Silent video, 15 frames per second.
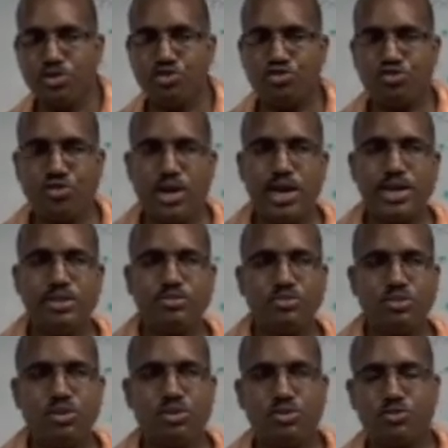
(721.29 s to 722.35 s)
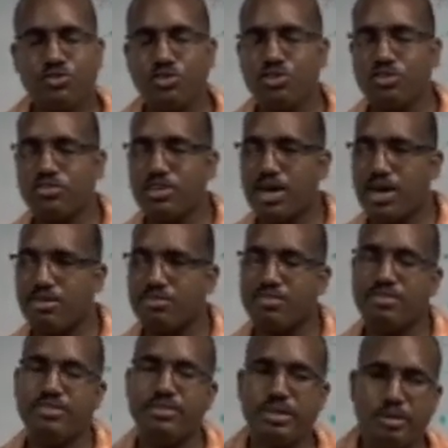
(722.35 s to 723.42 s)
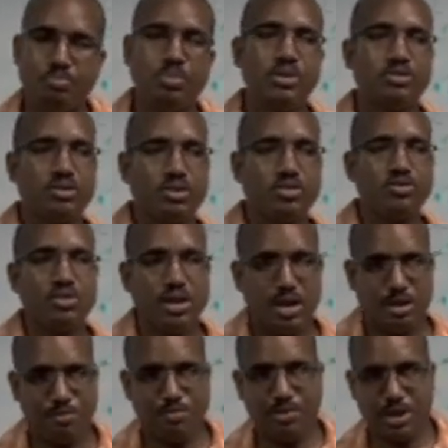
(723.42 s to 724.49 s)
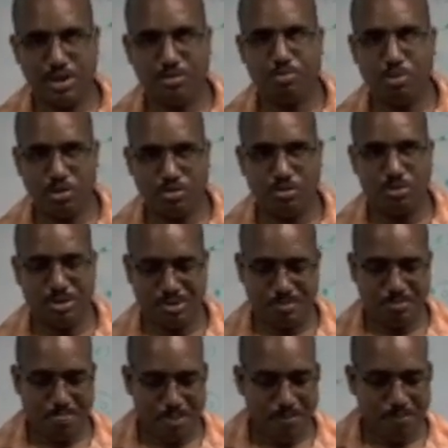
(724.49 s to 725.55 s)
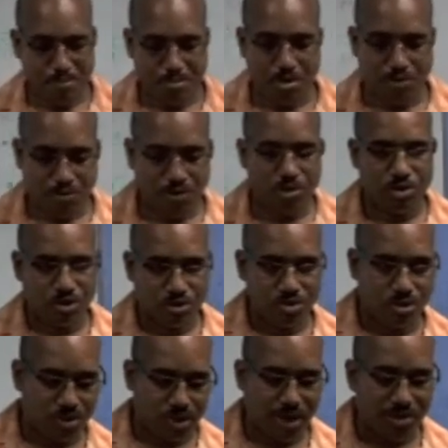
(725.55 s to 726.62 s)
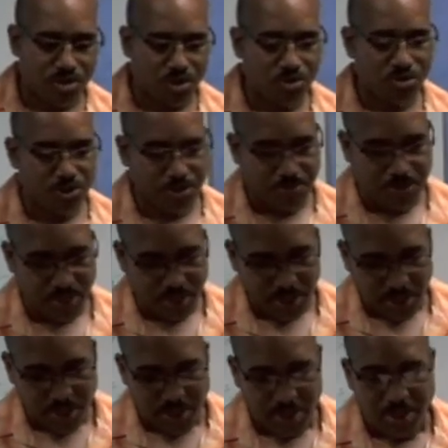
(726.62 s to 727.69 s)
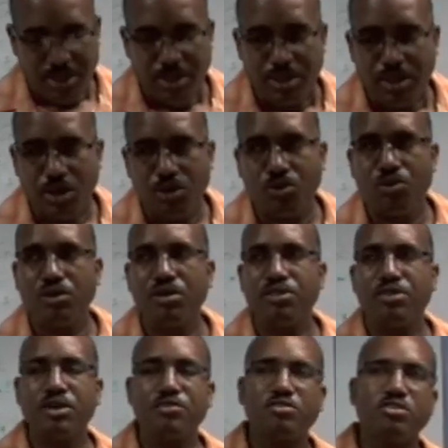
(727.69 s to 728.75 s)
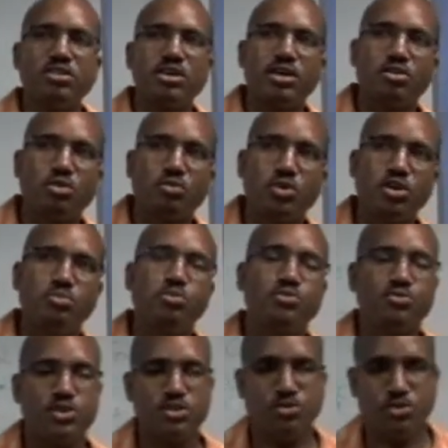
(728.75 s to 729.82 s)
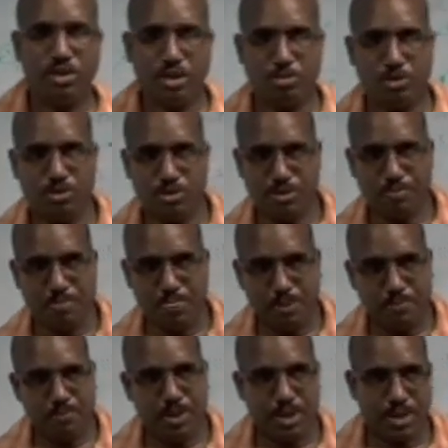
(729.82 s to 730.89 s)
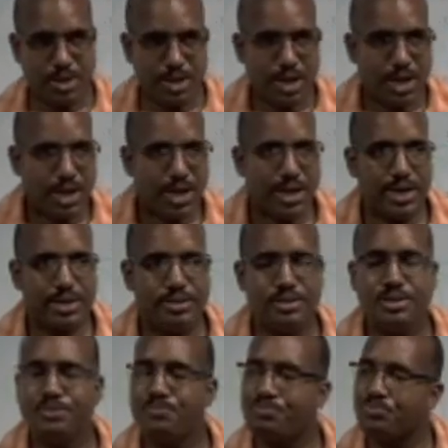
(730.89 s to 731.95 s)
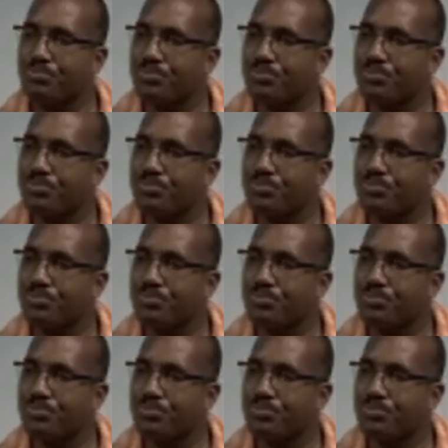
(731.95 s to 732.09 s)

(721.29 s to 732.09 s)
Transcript: you try to search as deep into the graph as possible before you look around you. Now, think of a scenario where you move to a new neighborhood and